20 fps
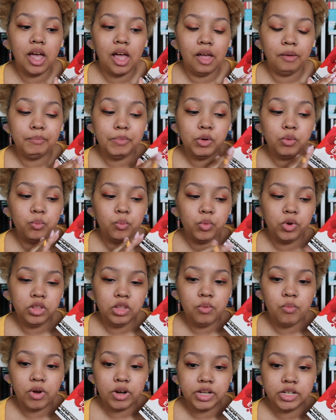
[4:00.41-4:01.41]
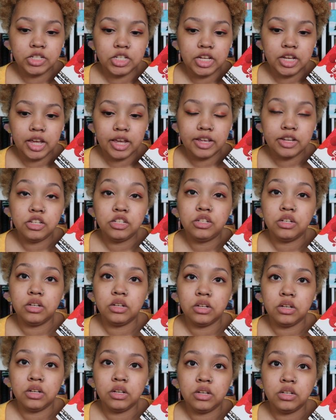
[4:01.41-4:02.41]
have been really wanting to get
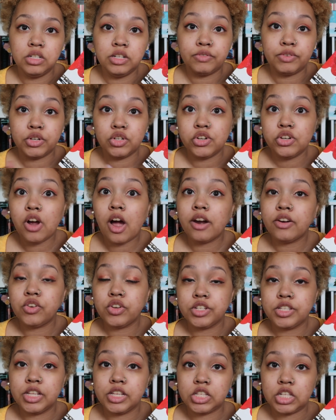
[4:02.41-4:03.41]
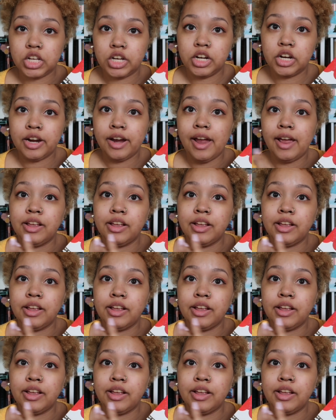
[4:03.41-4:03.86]
into different genres this year,